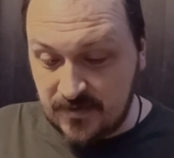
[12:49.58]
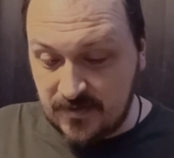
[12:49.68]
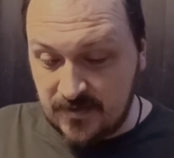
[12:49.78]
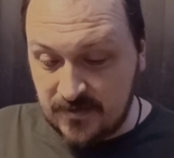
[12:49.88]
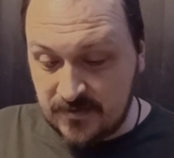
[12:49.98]

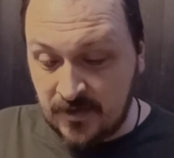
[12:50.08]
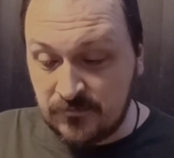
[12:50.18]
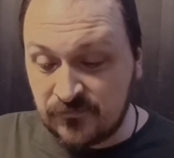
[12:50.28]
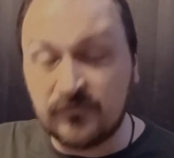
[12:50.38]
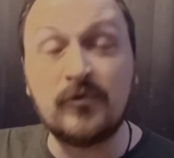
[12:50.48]
No,
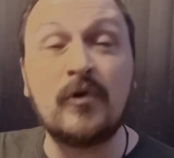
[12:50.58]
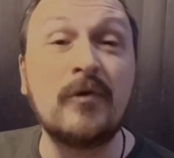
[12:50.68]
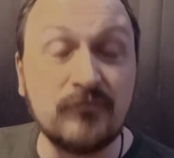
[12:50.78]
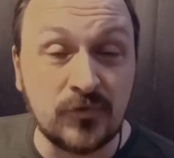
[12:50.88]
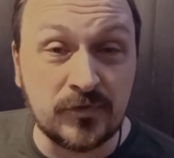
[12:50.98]

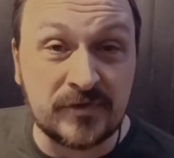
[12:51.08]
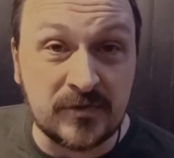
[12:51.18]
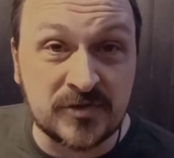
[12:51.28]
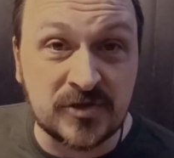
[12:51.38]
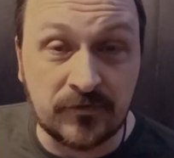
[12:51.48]
Raw Deal,
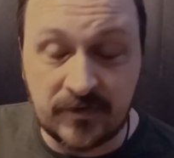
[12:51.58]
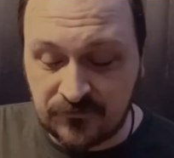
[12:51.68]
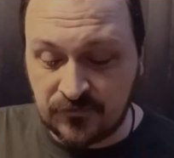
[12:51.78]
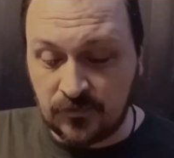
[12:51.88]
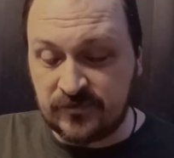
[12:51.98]
sorry.
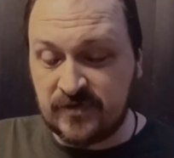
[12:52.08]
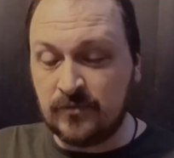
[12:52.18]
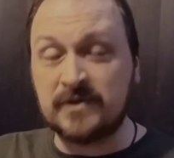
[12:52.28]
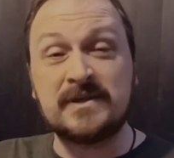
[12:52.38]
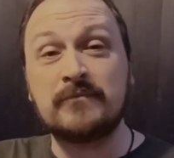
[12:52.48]
Raw Deal,
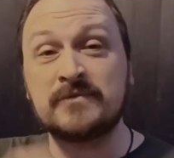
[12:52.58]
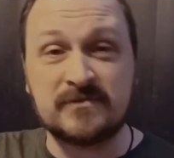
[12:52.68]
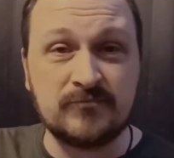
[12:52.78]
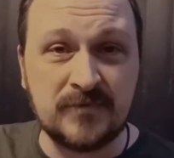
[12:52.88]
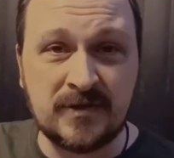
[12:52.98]
because that was,
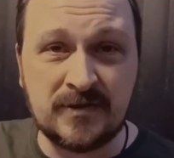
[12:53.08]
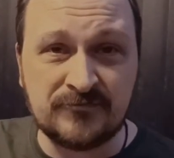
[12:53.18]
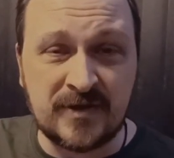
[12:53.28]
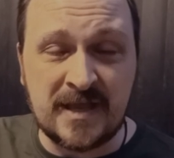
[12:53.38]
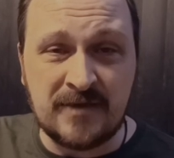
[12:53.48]

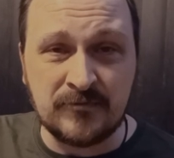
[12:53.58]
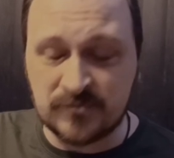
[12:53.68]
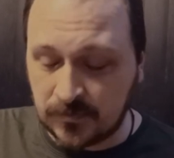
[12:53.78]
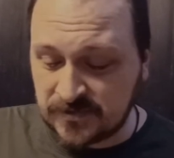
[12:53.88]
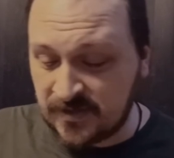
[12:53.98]
Red Heat was
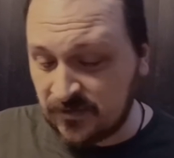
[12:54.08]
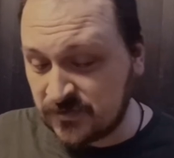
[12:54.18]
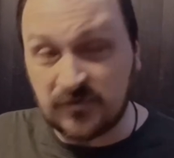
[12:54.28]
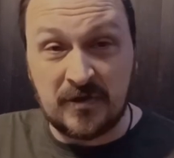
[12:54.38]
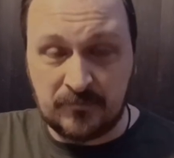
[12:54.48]
Walter Hill.
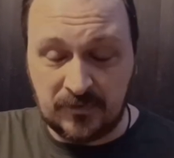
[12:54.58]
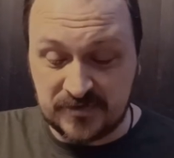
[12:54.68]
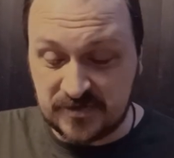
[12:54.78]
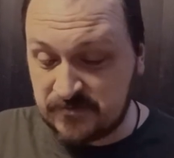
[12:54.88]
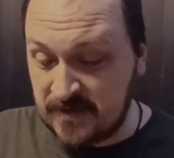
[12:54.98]
Sorry, I
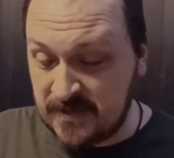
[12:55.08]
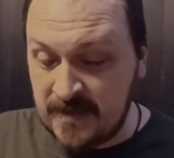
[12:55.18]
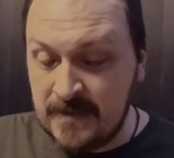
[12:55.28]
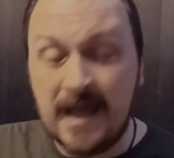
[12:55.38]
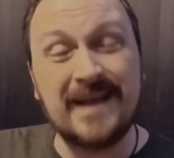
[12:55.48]
apologise about that.
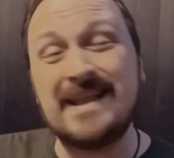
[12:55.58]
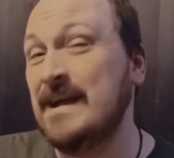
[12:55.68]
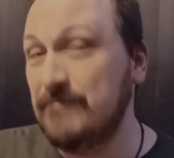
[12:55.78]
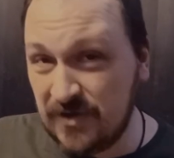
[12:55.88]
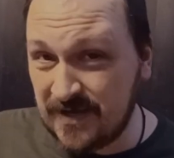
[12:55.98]
And
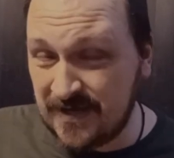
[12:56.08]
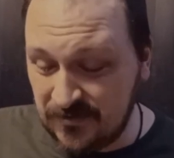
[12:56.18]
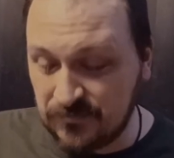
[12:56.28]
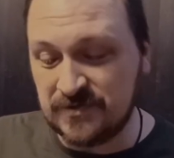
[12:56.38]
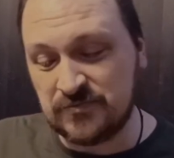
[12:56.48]
Hamburger Hill
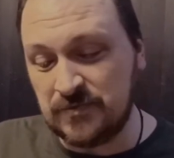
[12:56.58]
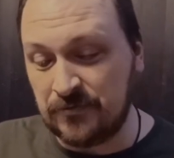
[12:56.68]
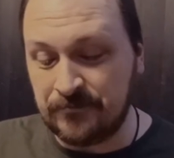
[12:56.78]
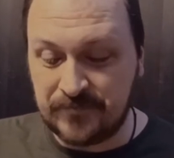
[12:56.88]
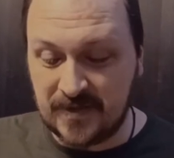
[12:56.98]
as well.
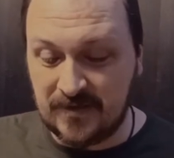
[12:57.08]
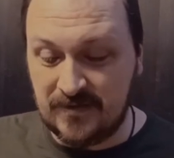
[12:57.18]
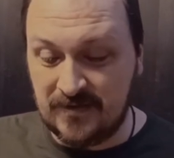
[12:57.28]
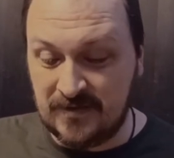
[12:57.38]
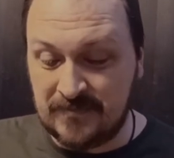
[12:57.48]

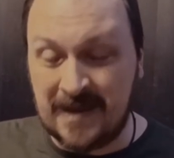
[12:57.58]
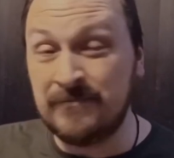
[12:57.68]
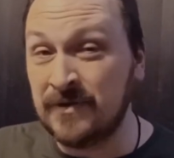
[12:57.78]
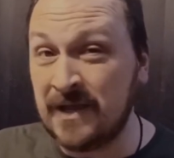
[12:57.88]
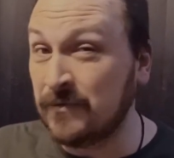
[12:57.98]

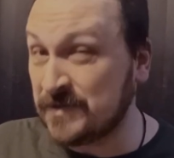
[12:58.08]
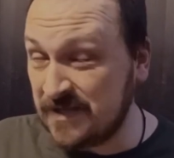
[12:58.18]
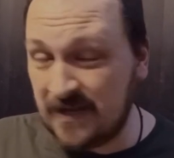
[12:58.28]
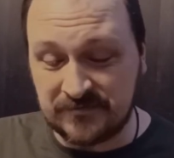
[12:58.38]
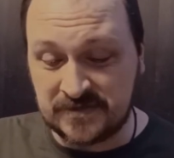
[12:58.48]
Hamburger Hill, still
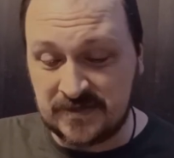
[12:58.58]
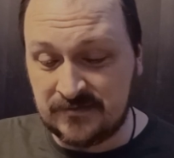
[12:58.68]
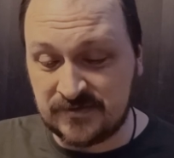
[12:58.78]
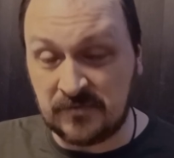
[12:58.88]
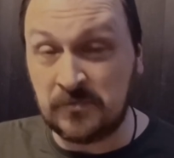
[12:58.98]
haven't seen,
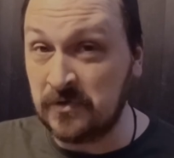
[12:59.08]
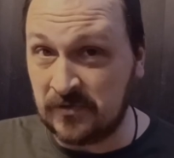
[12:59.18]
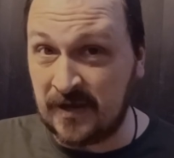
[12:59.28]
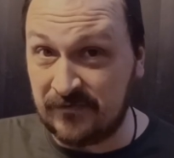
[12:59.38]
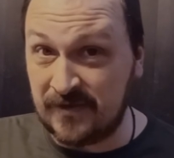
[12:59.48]
so I'm on the
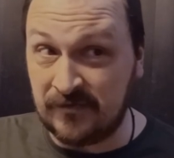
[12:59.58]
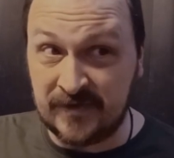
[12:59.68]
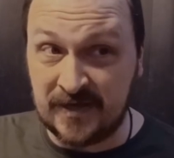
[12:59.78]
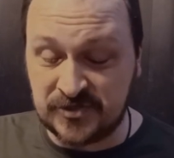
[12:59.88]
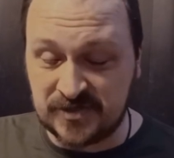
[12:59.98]
lookout for that on
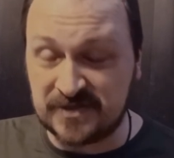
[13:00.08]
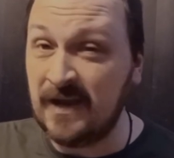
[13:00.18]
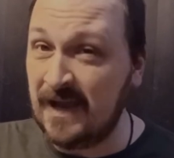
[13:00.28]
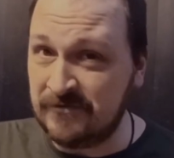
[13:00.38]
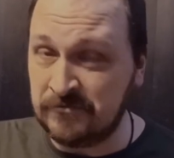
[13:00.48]
VHS.
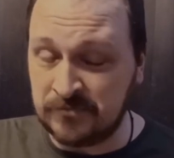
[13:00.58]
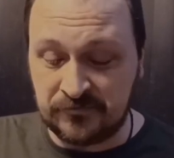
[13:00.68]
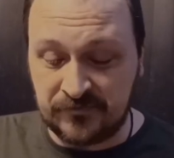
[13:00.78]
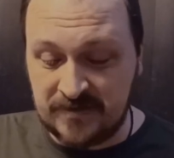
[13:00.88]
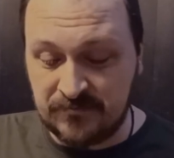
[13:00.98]
Have it on
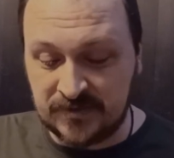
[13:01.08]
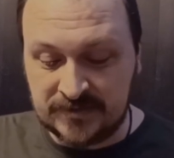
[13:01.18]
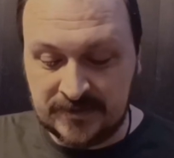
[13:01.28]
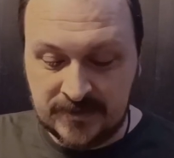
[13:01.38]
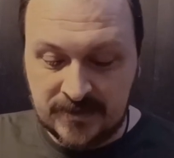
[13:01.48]
Blu-ray, but
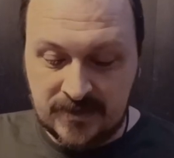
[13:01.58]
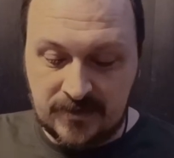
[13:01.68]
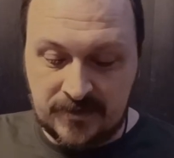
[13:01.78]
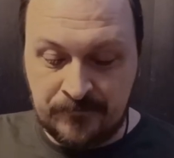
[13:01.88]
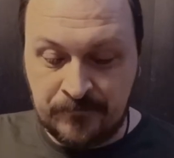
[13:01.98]

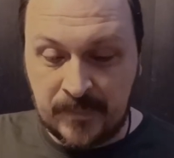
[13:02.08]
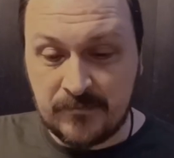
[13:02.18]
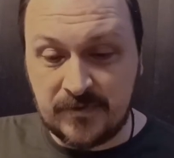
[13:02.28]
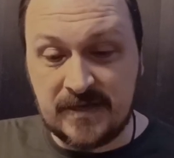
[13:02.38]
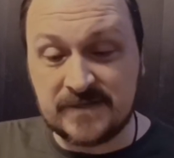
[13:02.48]

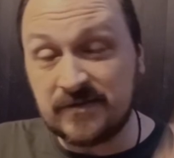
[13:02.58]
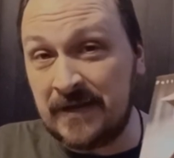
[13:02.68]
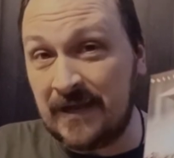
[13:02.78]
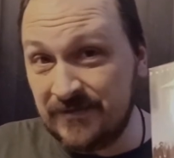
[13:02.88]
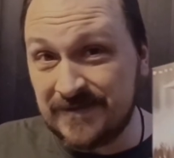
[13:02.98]
yes, I
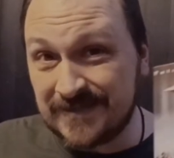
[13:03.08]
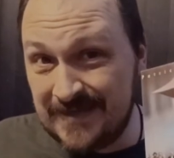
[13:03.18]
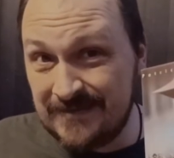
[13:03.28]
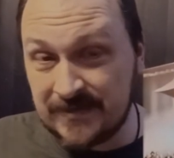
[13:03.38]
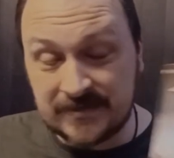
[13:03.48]
haven't seen this.